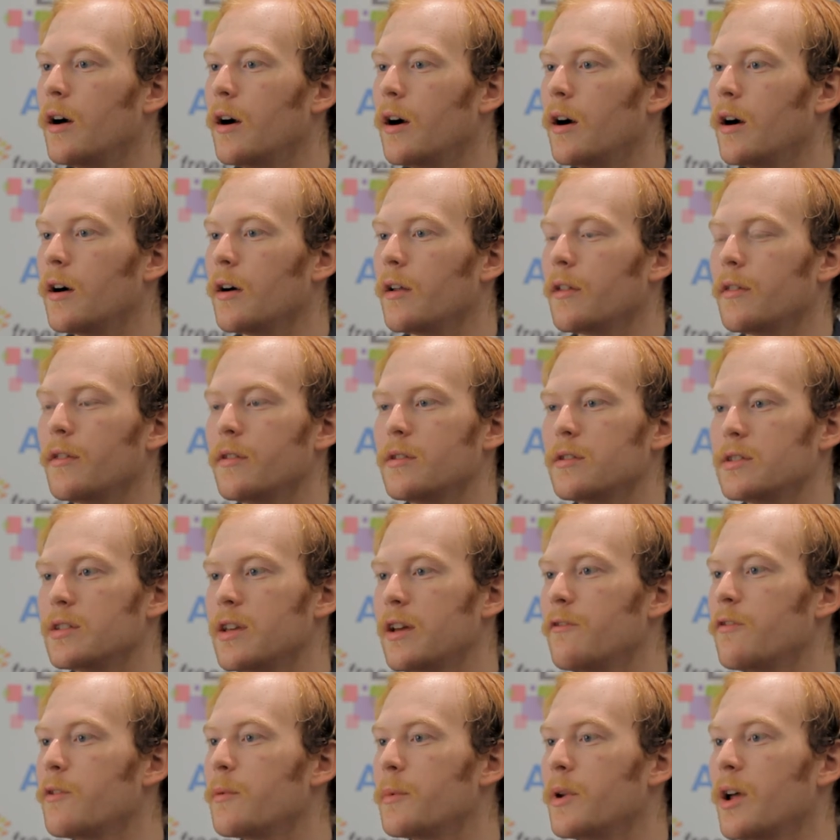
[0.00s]
uh,
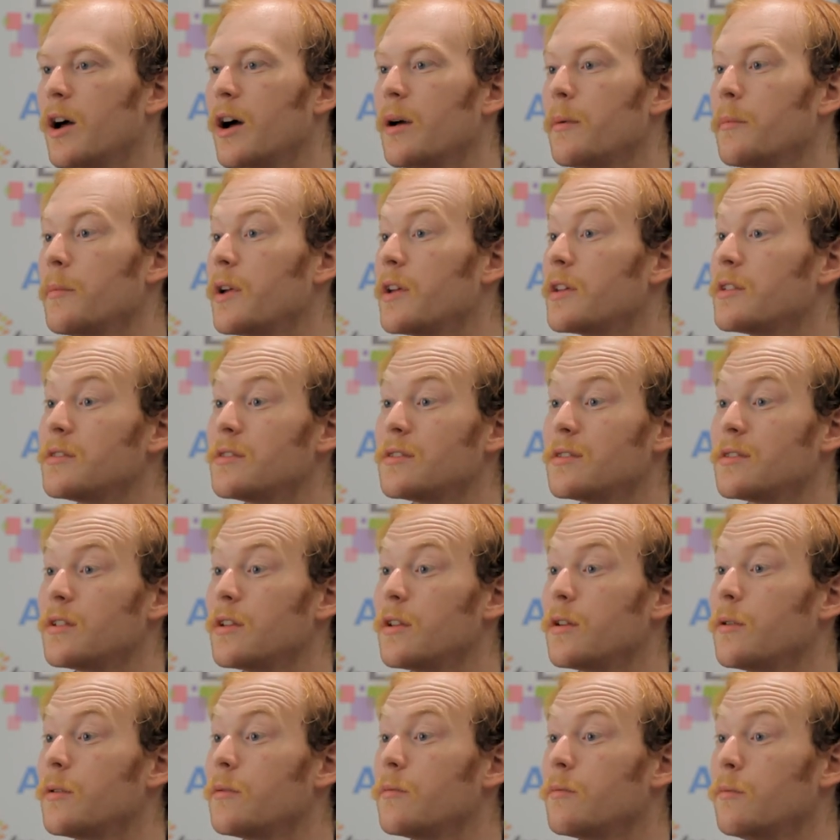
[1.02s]
save them time because,
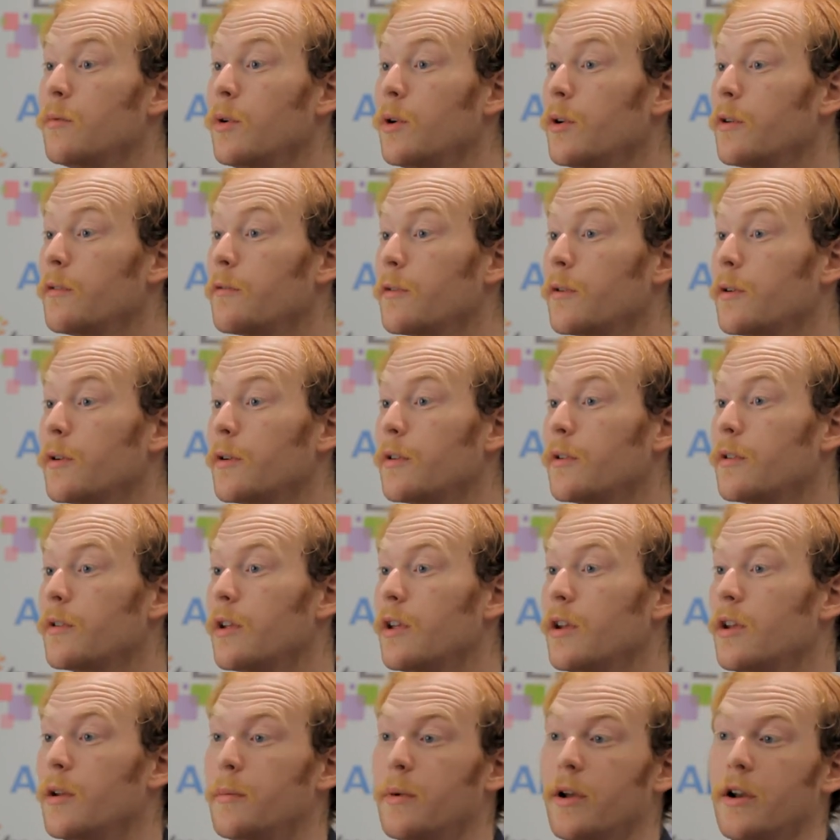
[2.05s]
you know, really for
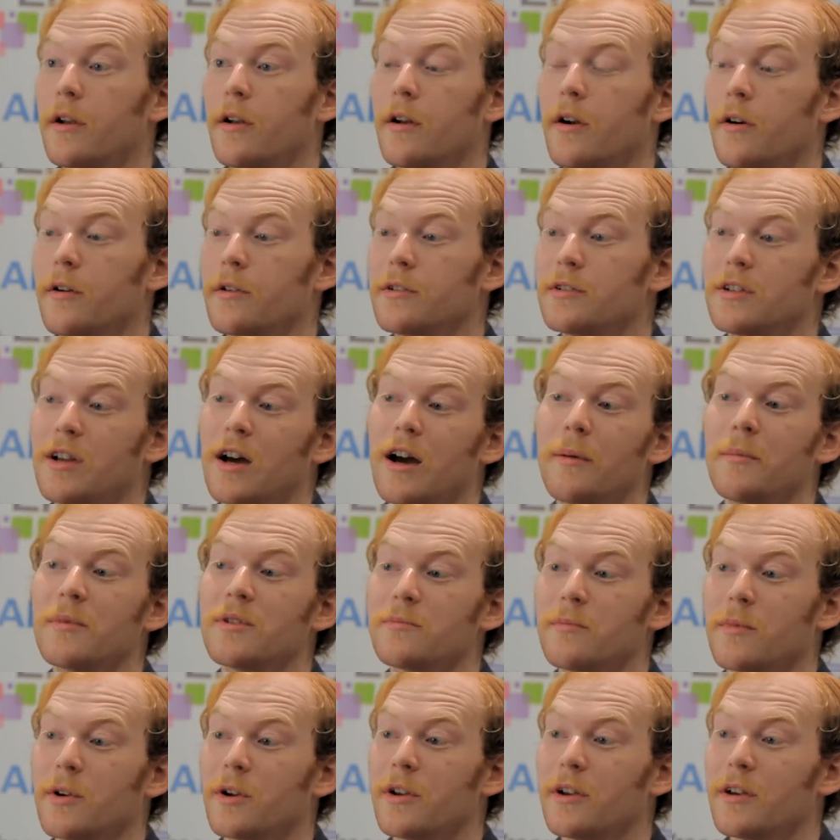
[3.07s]
independent artists, time
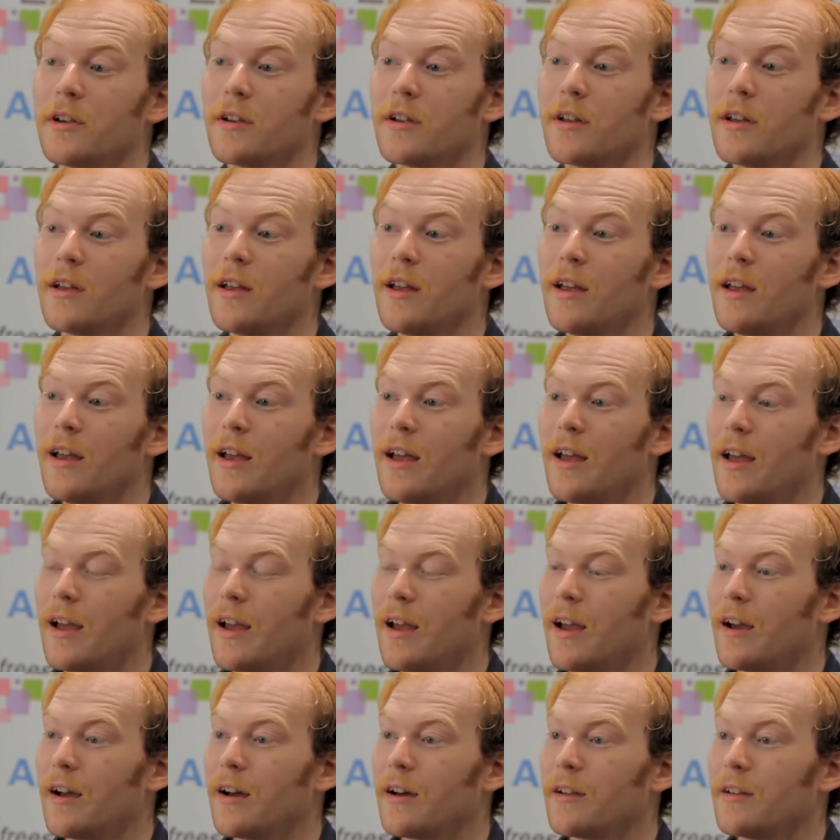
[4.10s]
is money.
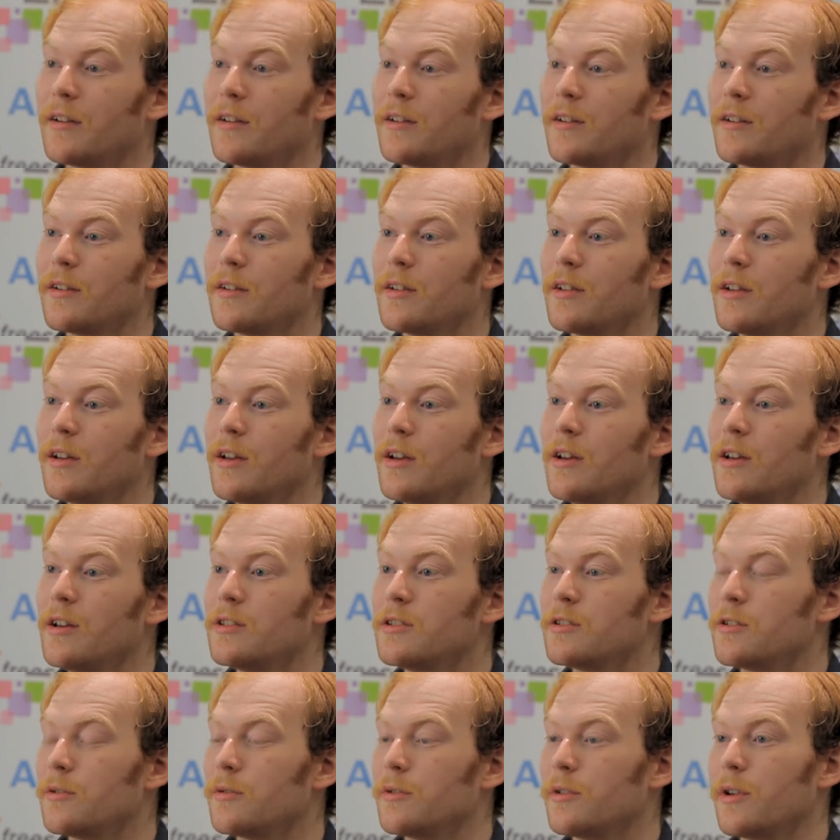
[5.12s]
And
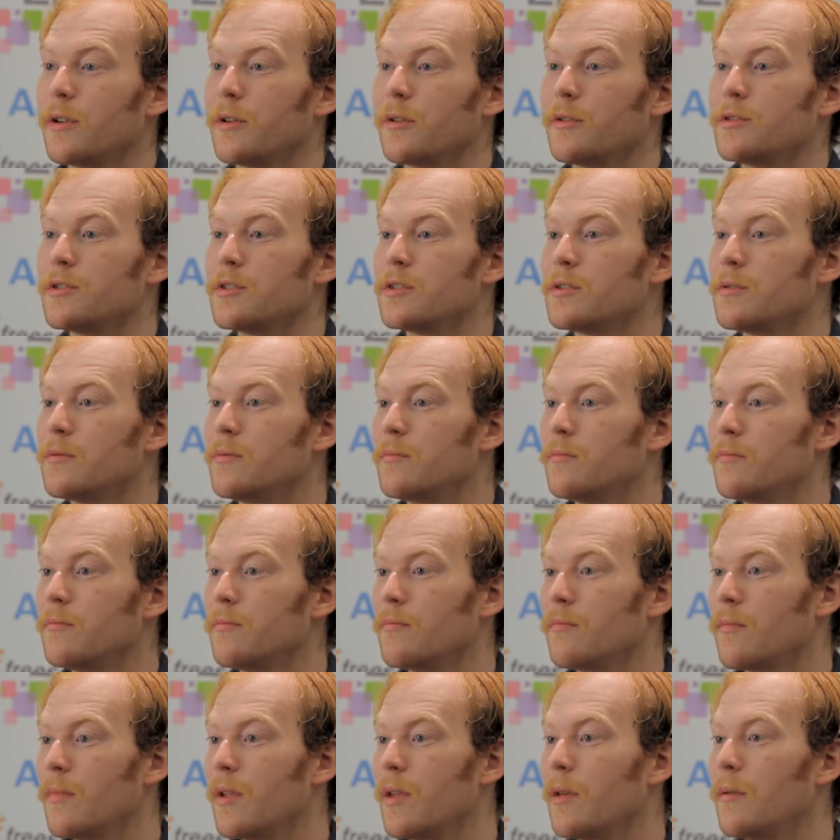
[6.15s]
so, you know, just
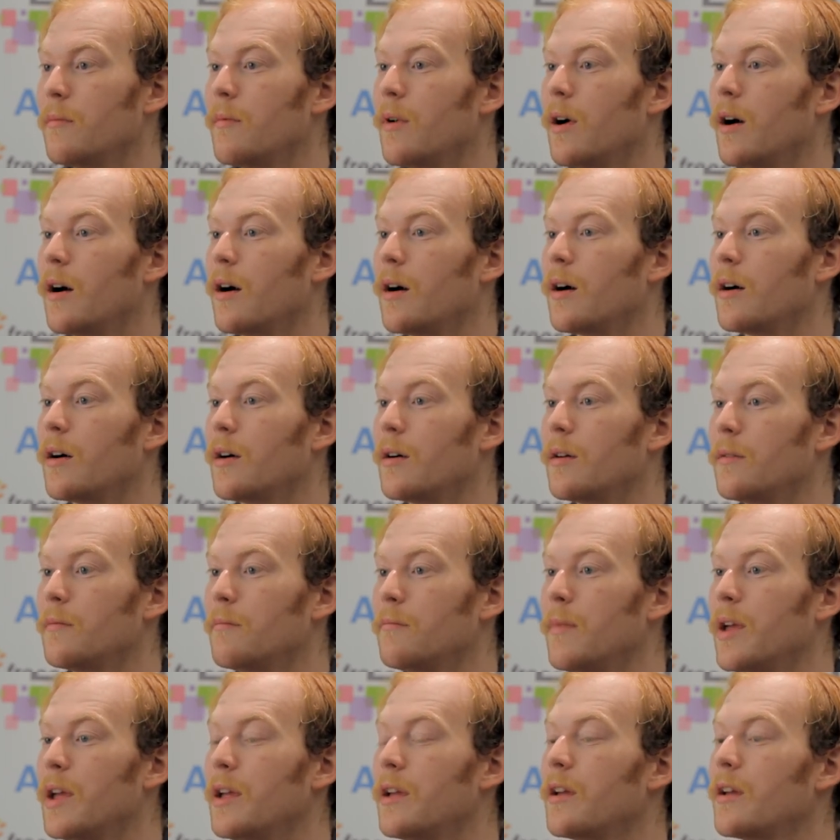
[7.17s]
uh,
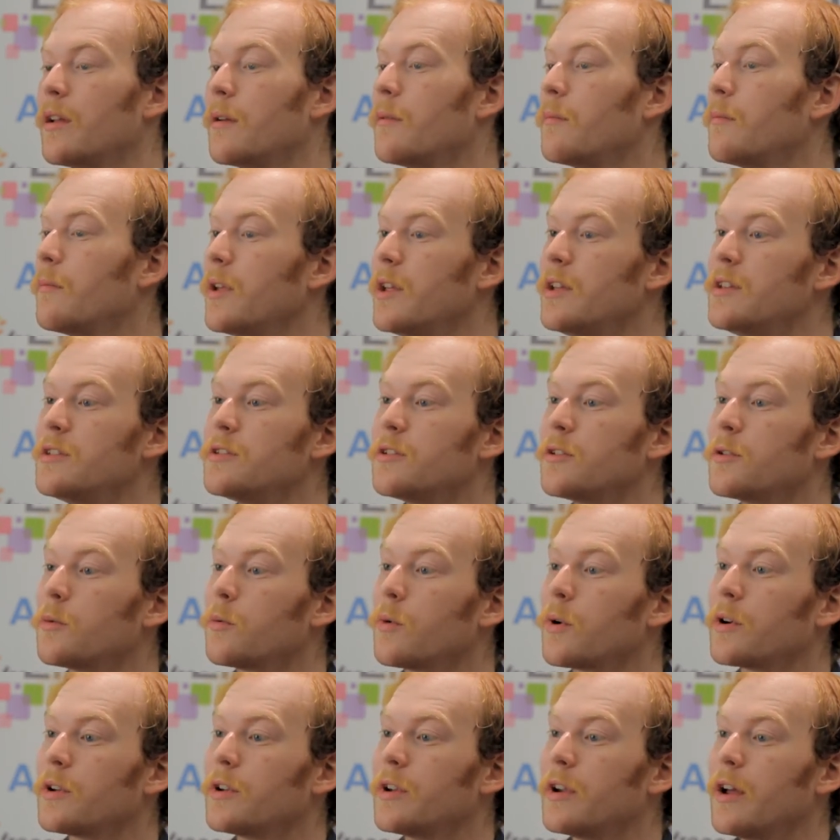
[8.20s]
making it easier to
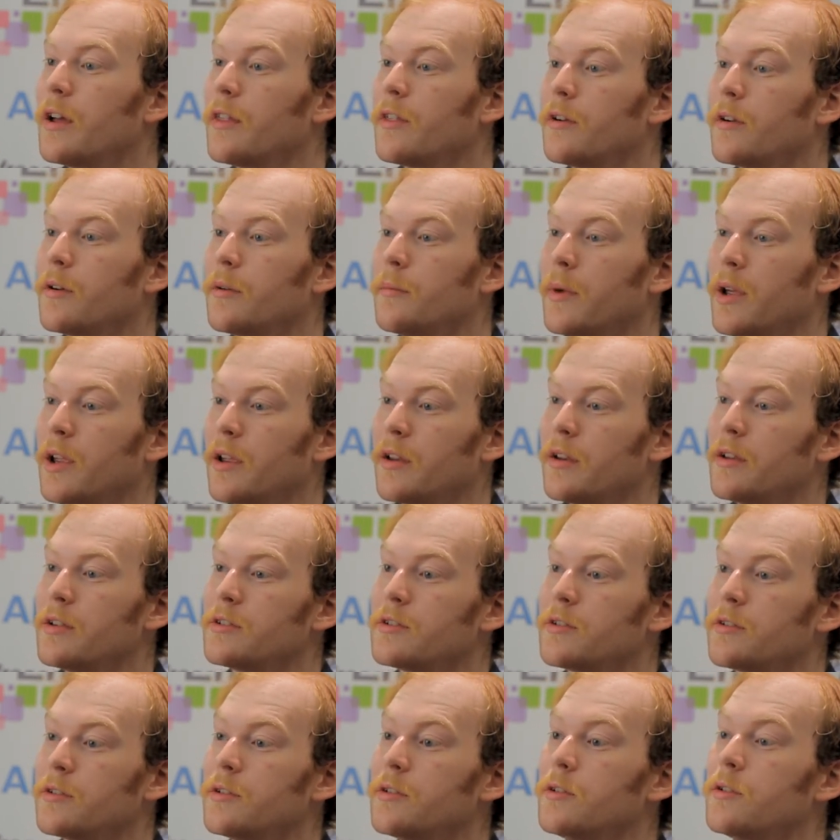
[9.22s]
work together, making it
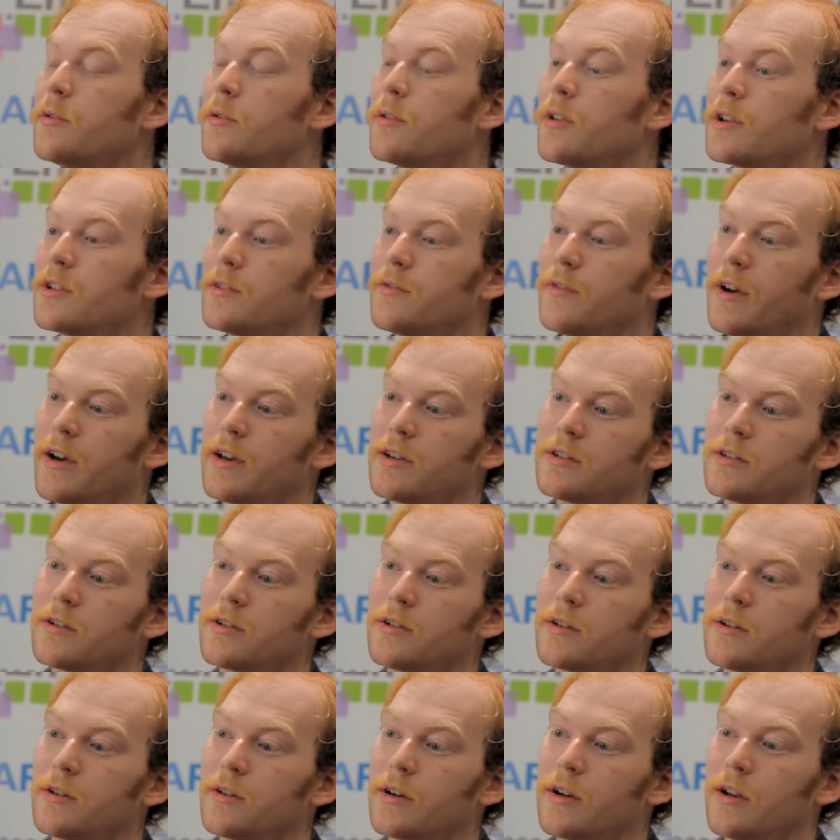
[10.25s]
easier to do things
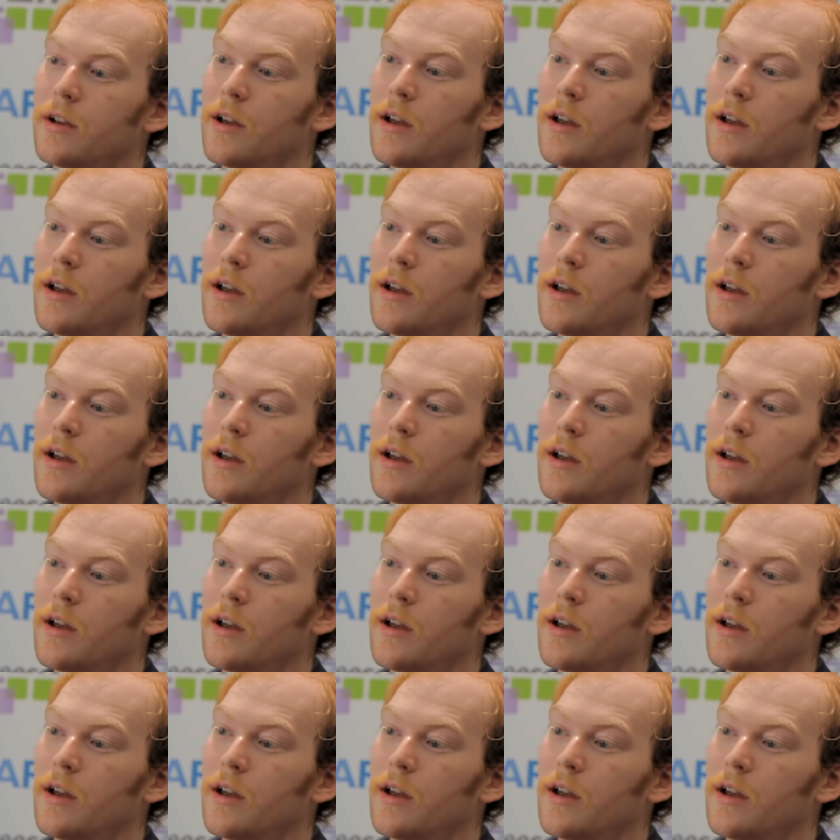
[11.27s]
faster,